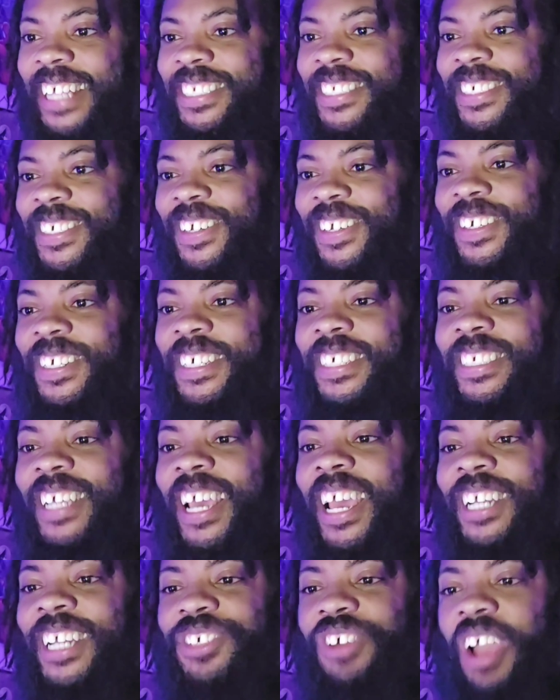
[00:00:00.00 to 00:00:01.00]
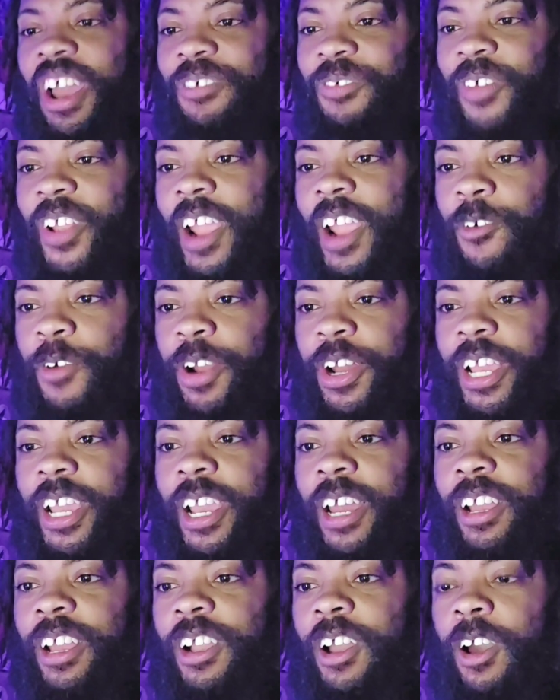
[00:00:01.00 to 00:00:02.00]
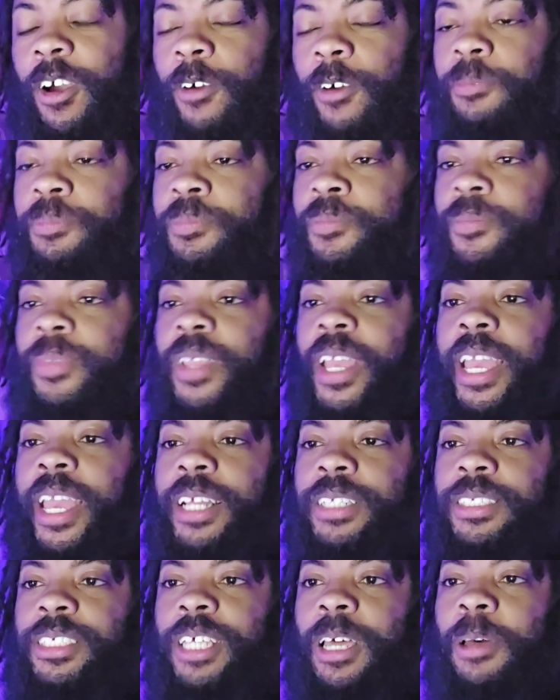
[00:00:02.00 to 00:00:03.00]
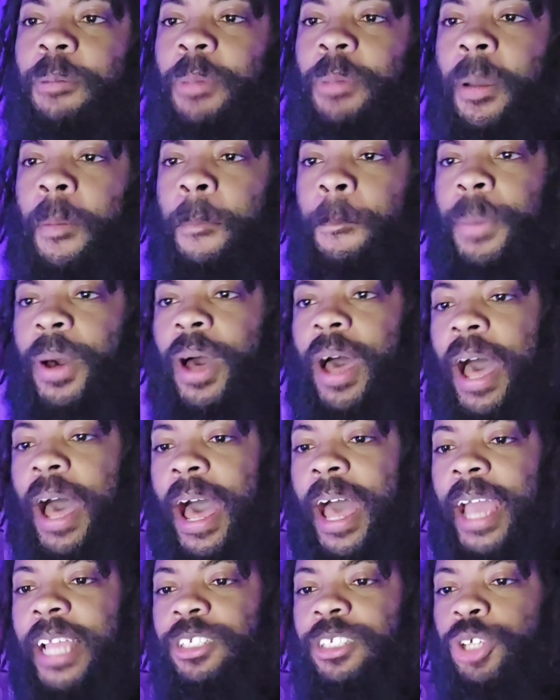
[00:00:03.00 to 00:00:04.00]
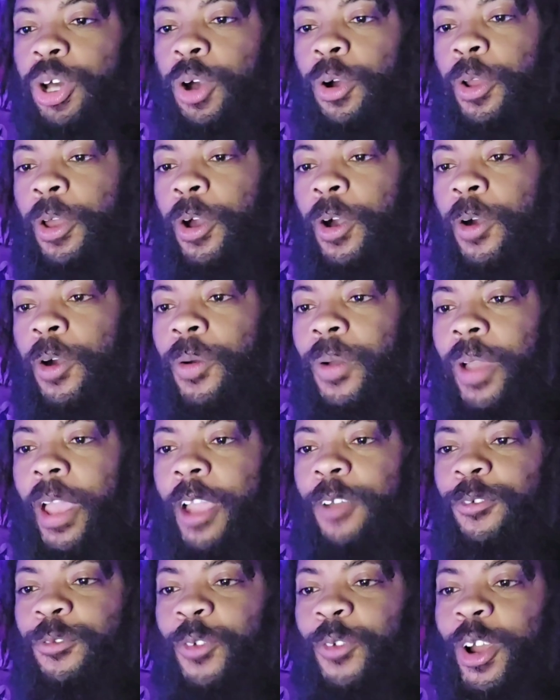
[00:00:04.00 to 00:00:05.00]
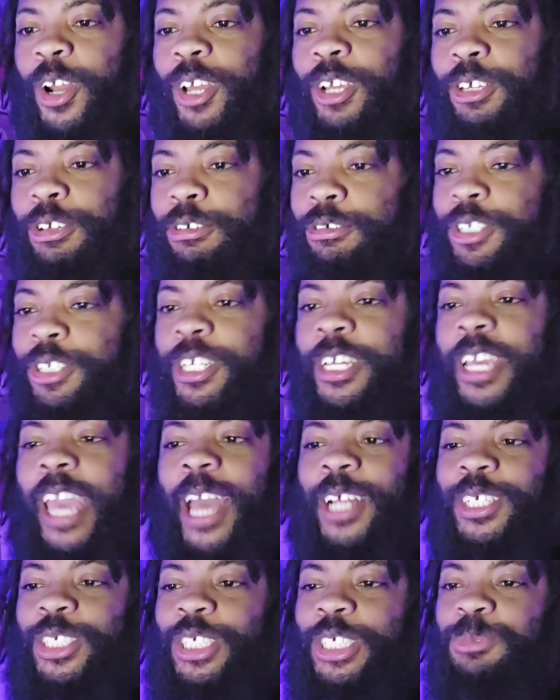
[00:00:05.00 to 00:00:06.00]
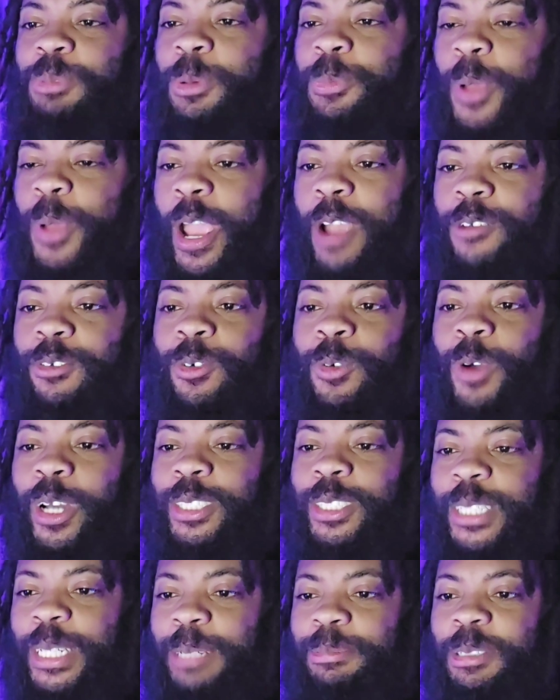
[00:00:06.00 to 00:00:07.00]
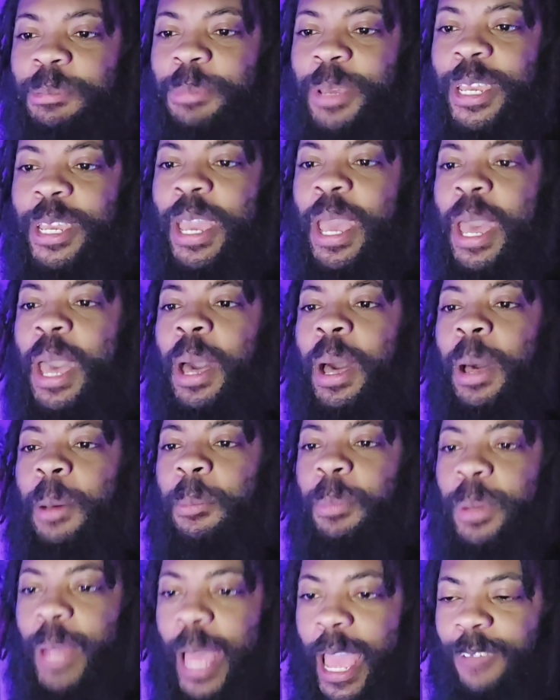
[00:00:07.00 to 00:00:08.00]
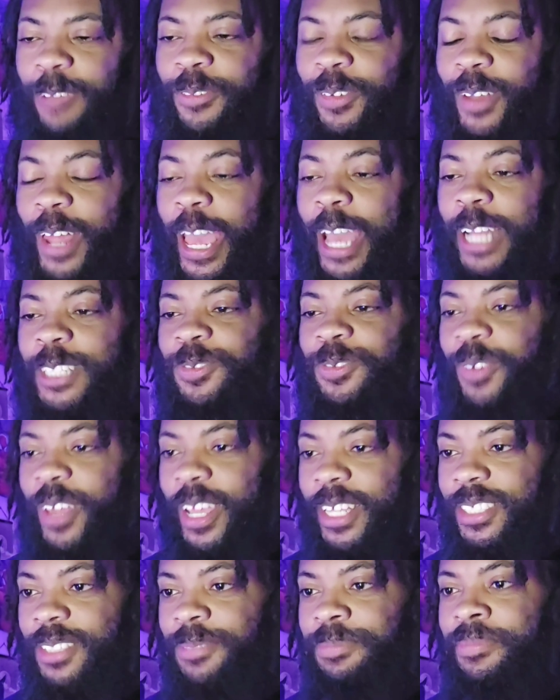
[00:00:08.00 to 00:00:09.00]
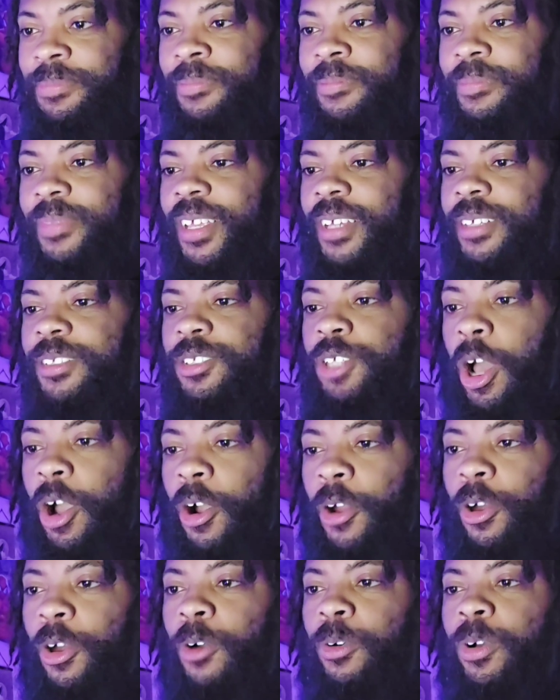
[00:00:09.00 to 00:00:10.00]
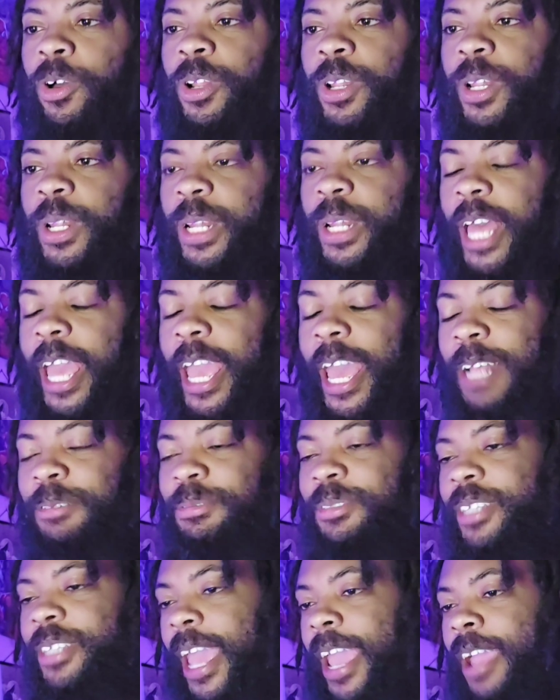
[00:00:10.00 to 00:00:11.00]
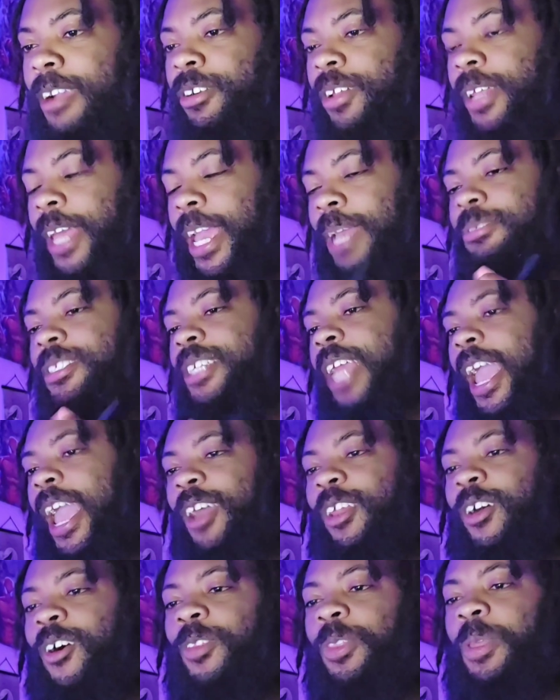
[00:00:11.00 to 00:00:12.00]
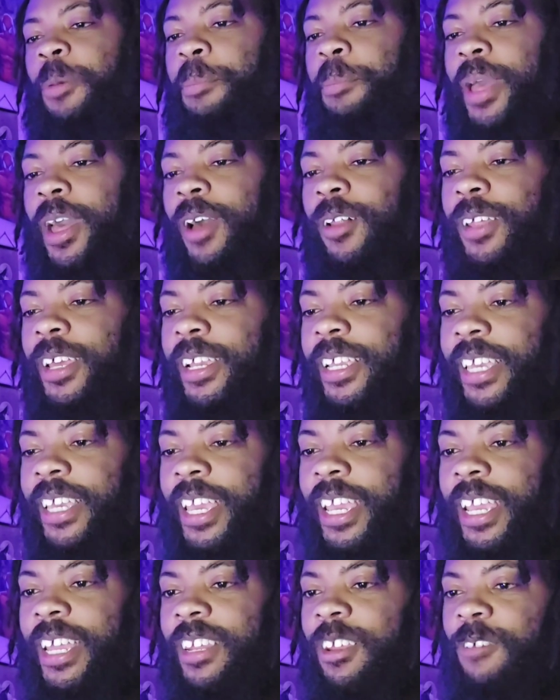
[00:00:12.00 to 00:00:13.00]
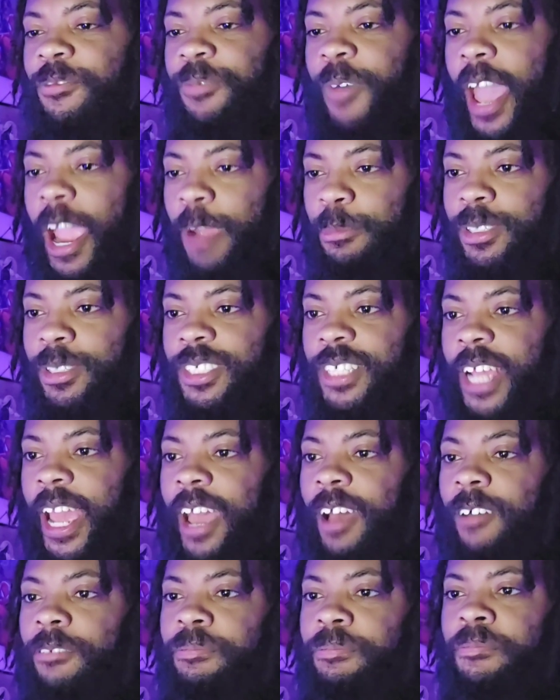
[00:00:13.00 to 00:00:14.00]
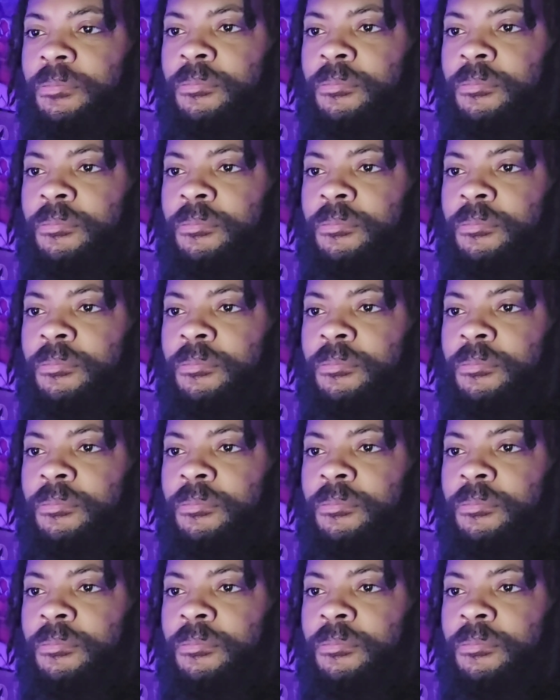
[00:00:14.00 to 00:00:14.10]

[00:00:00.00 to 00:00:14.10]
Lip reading: Sukuna's trying to figure out where they got to go. Ends up behind Todo in front of Yuji as he's preparing for what seems to be a black flash fist. Todo clamps down on the bell again, the vibra sound.